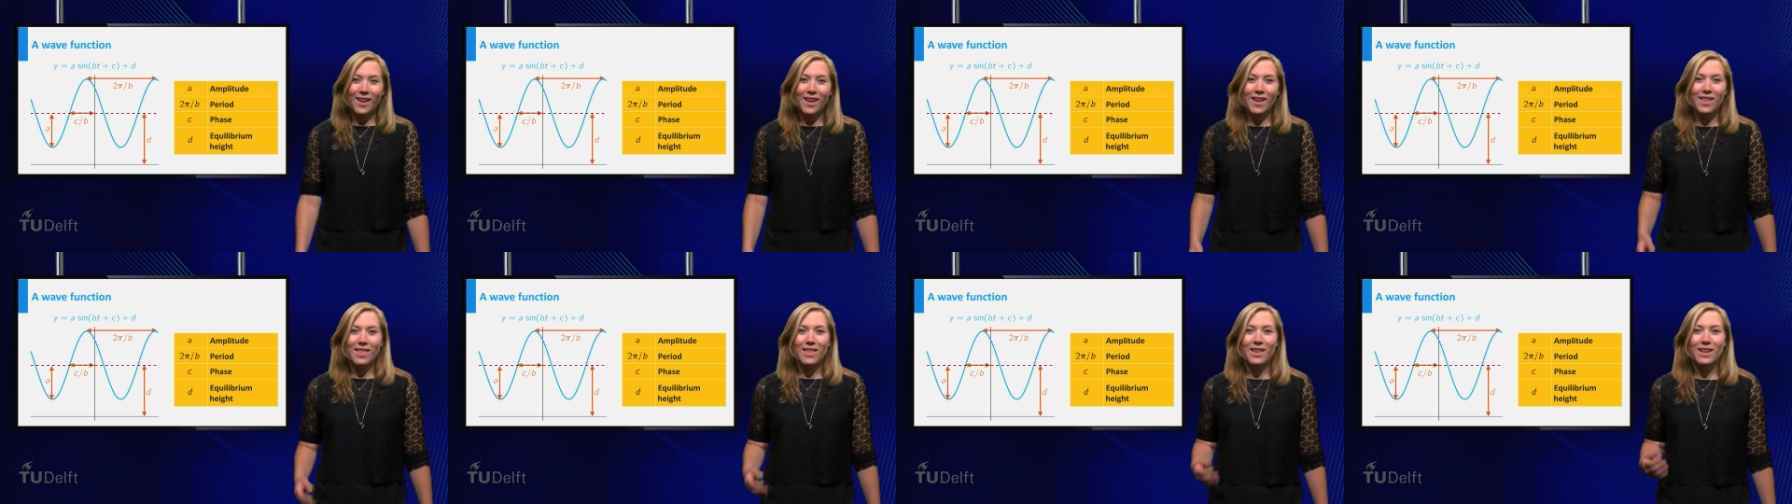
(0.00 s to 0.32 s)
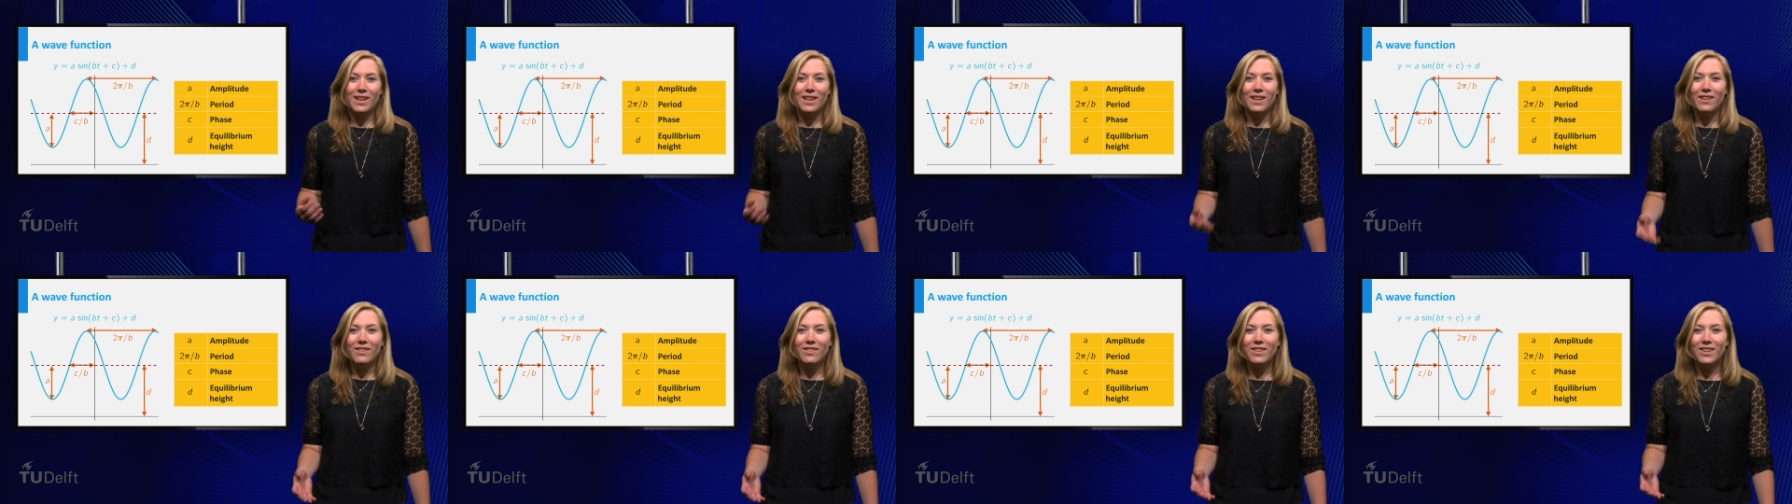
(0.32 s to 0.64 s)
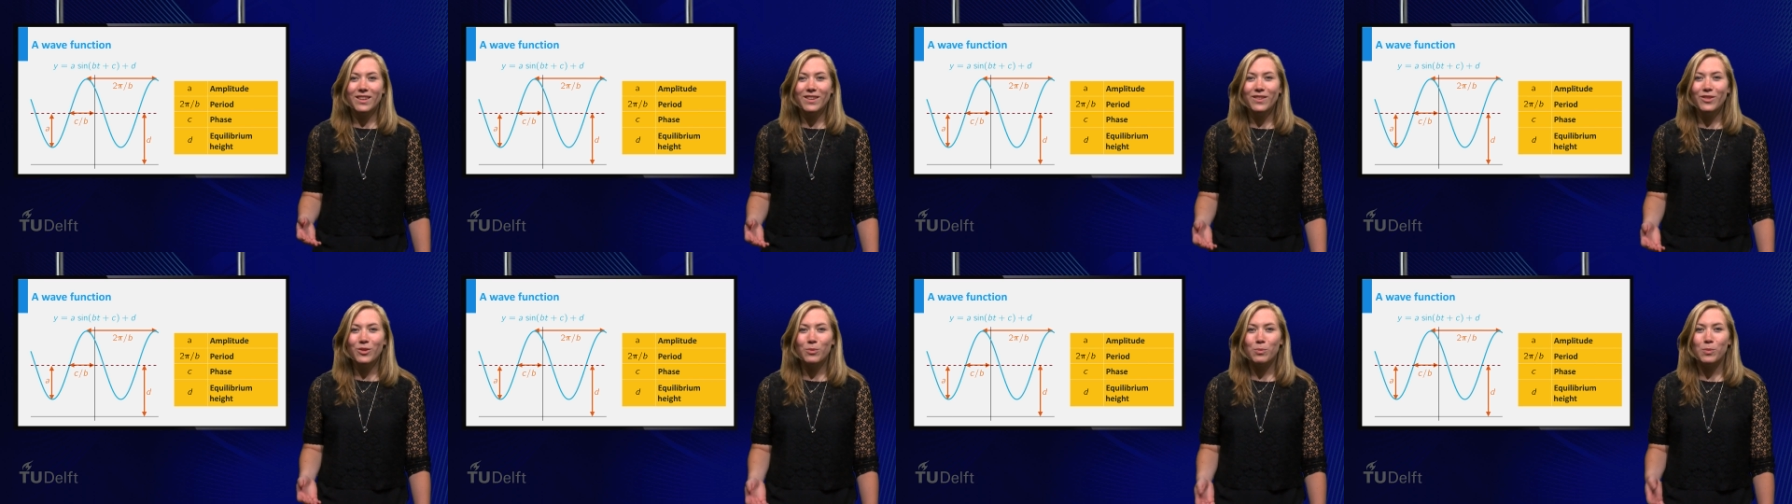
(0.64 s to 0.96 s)
the
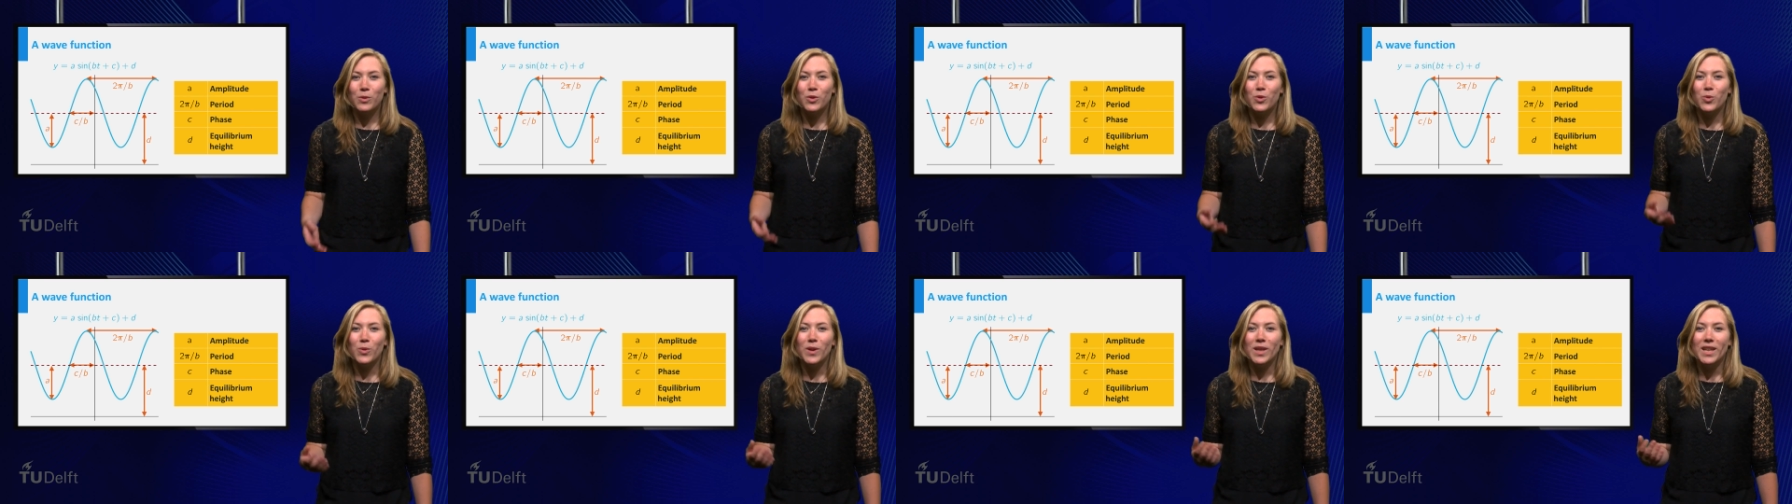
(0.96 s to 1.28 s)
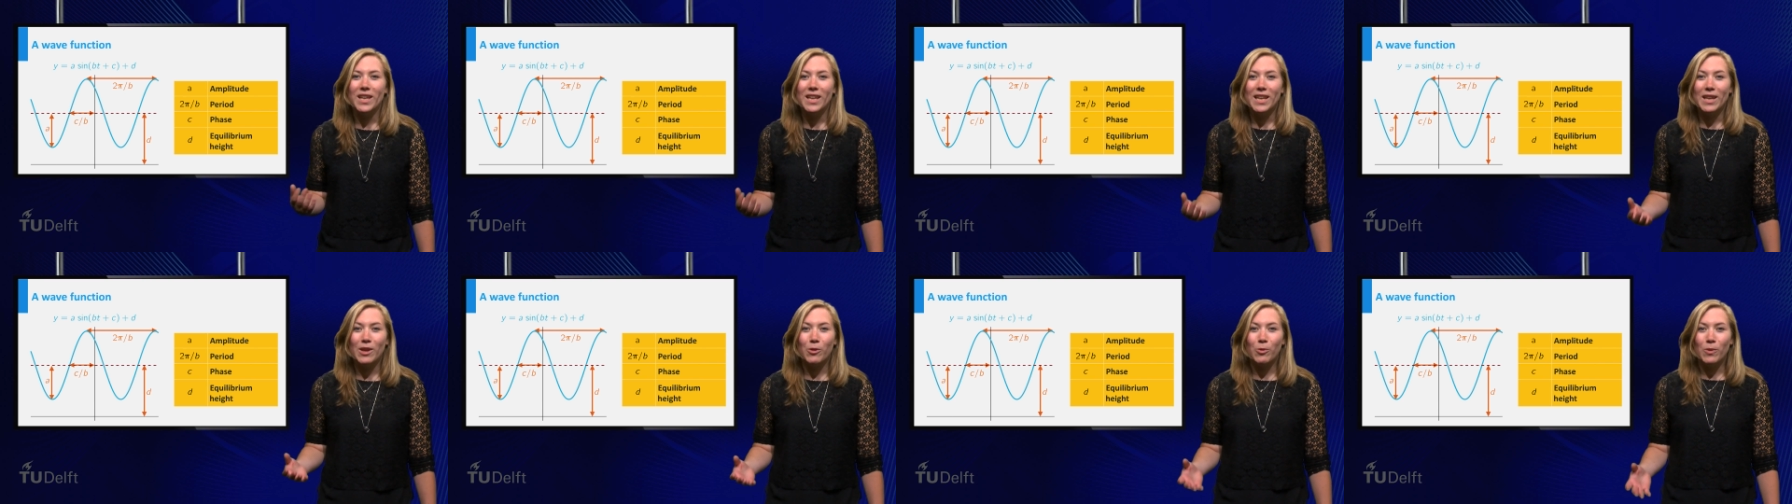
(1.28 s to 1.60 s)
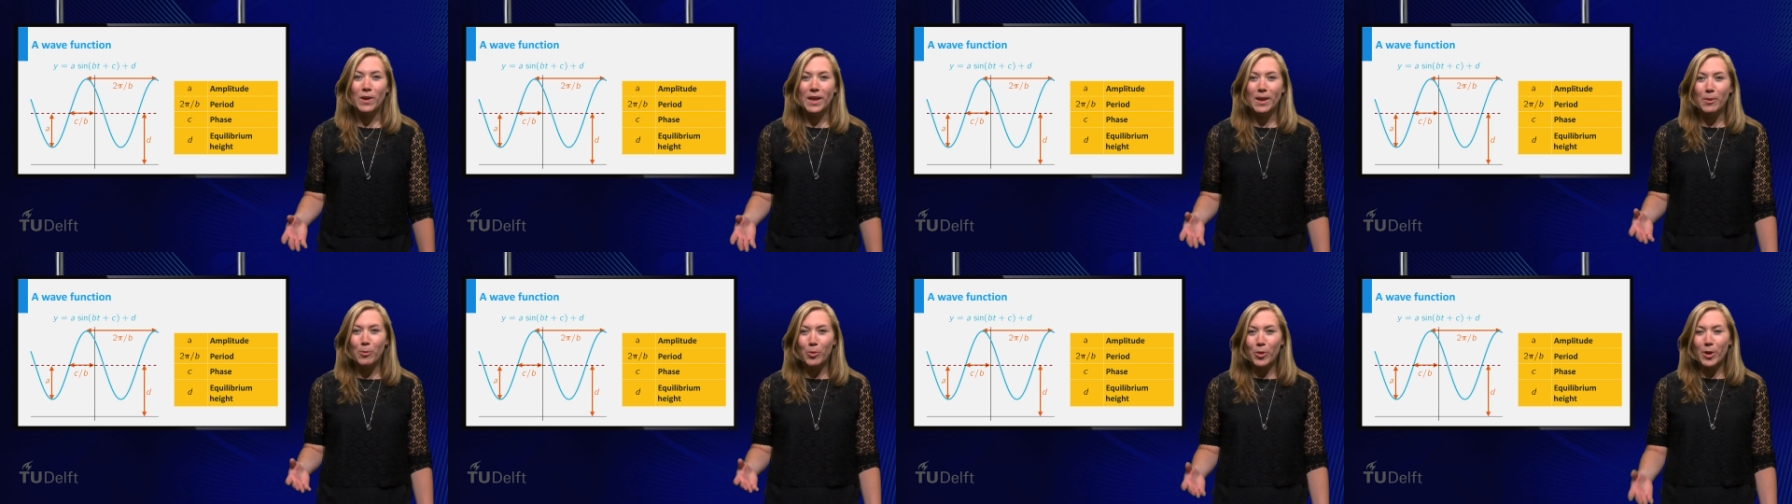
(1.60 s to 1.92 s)
distance between the
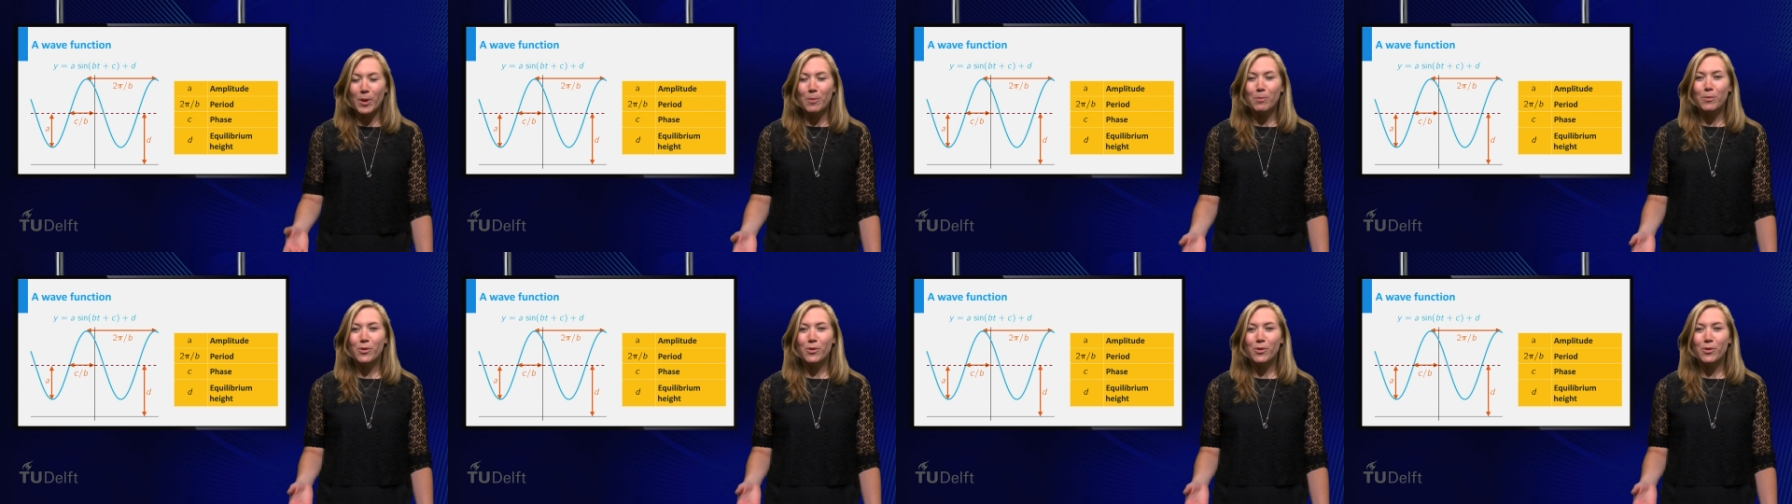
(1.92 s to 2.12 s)
equilibrium